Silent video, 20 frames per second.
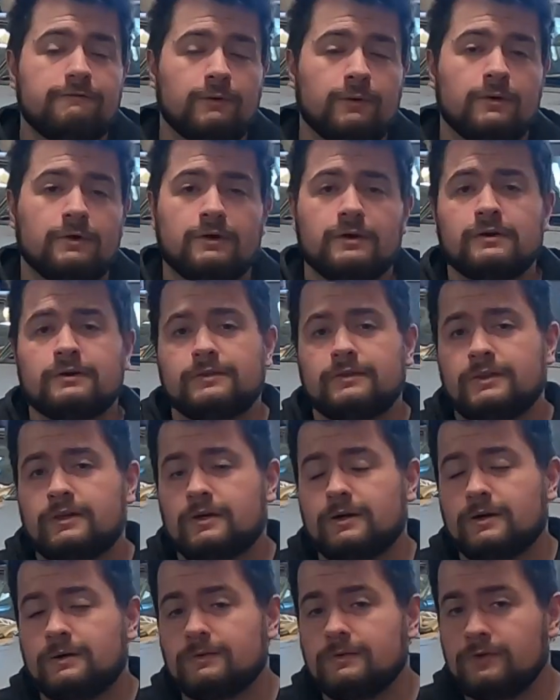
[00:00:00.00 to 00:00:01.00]
for
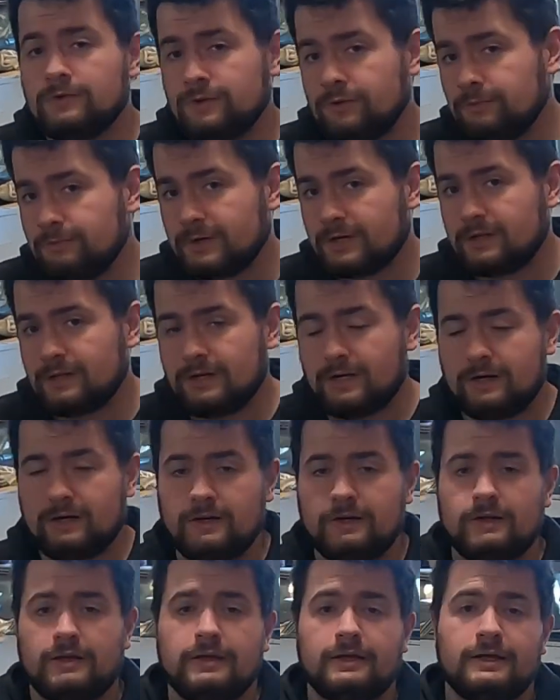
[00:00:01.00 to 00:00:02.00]
their new
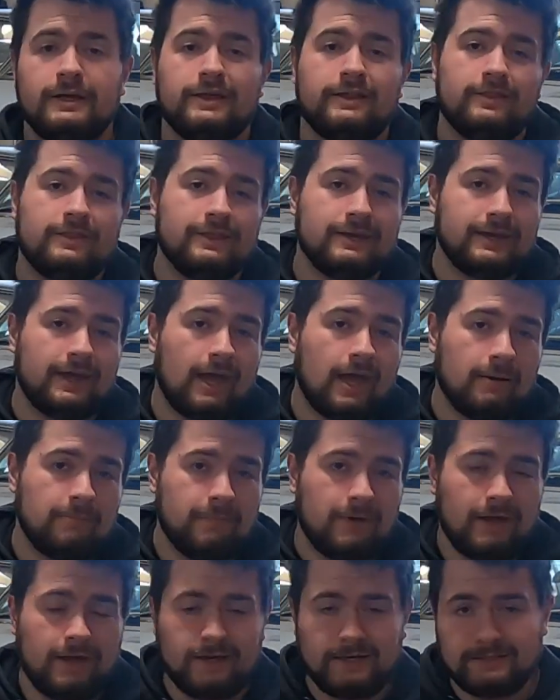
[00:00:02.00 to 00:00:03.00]
McLaren, the
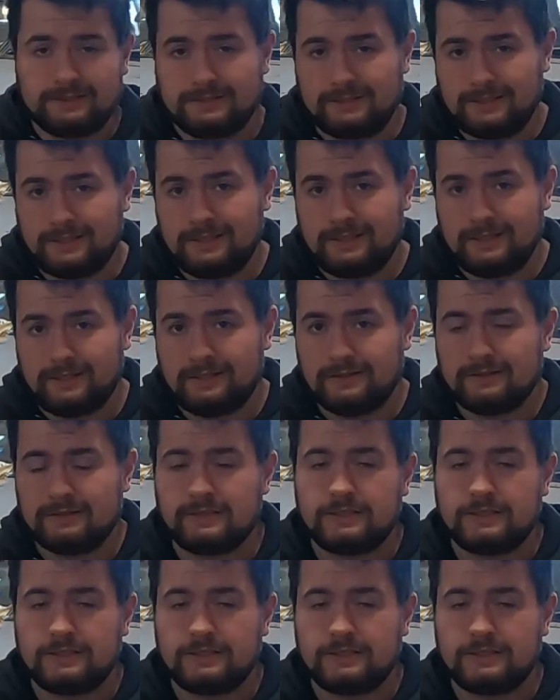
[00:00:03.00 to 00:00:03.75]
M8D.